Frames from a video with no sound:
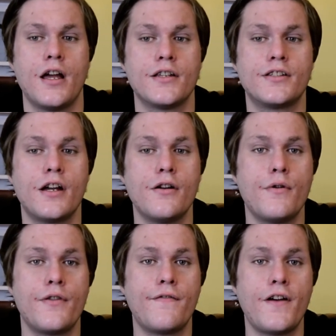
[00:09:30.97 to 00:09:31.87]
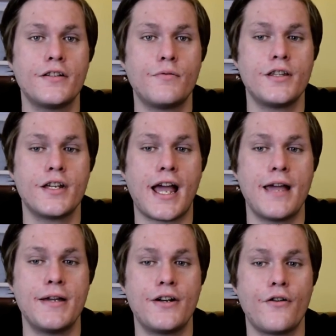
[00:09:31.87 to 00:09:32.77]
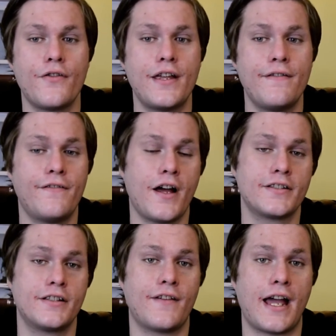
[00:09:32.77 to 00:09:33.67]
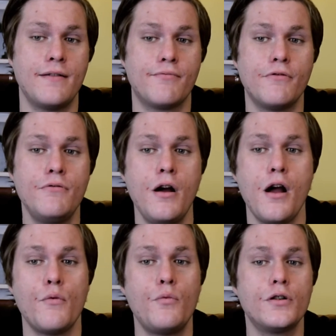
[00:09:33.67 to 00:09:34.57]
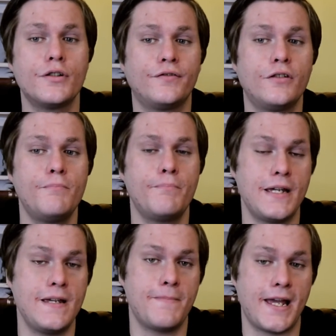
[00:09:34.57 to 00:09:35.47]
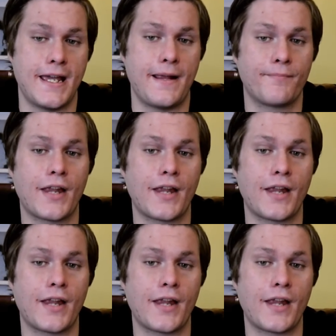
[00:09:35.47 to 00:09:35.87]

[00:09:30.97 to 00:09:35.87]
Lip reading: So the first one that came in on the 1st of April was from BP,